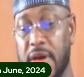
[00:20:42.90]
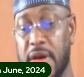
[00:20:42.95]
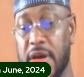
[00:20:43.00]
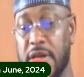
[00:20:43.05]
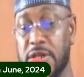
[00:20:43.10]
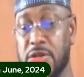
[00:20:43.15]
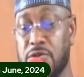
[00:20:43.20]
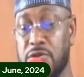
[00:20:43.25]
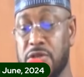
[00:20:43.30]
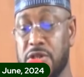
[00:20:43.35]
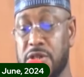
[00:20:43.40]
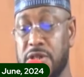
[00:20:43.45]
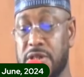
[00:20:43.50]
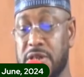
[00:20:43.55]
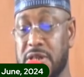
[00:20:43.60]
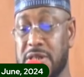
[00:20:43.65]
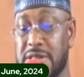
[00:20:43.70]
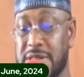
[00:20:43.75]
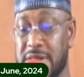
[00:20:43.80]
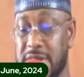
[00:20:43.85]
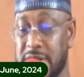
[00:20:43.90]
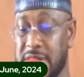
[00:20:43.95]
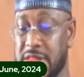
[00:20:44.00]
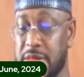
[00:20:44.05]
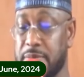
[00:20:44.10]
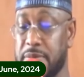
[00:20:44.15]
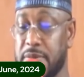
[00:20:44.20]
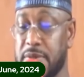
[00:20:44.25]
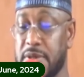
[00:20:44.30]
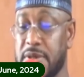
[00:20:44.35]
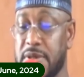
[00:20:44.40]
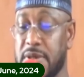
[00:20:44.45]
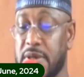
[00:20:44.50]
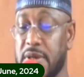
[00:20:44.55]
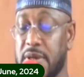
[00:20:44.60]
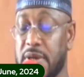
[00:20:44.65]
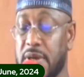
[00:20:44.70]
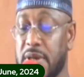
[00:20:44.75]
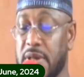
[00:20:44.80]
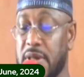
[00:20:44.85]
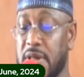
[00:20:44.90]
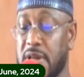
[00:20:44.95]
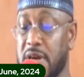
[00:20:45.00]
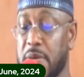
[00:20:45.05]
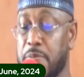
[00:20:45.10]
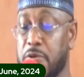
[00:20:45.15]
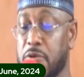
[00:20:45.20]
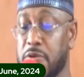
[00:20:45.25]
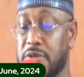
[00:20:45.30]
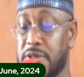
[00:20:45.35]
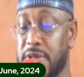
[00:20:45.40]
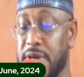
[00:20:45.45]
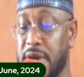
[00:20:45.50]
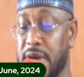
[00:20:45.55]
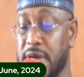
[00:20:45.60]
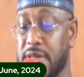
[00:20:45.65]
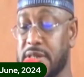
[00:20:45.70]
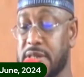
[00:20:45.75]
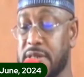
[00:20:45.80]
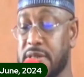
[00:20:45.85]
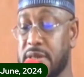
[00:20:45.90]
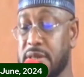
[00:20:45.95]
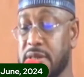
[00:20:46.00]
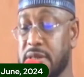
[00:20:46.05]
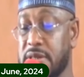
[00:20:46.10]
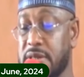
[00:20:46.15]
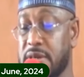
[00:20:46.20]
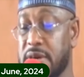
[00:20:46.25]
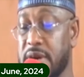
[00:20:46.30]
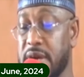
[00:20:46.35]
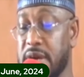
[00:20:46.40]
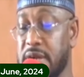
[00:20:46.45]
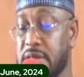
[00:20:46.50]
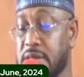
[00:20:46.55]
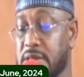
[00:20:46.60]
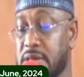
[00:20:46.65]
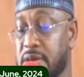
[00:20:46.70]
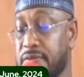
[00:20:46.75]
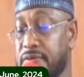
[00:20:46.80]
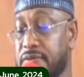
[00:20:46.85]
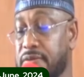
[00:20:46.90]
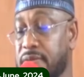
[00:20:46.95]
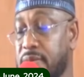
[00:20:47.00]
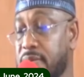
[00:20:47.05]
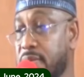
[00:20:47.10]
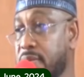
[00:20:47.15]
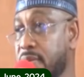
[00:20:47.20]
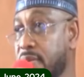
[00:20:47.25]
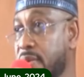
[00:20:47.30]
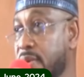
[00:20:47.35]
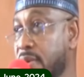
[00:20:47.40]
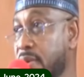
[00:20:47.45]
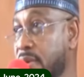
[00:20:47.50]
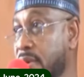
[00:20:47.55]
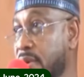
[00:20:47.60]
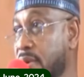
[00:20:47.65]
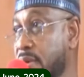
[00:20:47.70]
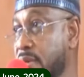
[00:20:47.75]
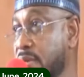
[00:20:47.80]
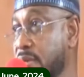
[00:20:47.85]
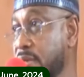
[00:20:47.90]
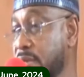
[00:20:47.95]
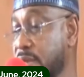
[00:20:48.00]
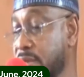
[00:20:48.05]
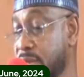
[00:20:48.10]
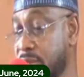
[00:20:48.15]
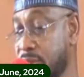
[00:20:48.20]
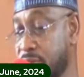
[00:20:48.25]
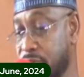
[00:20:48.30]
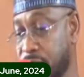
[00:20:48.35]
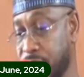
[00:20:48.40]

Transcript: judicial system that protects the rights of citizenry.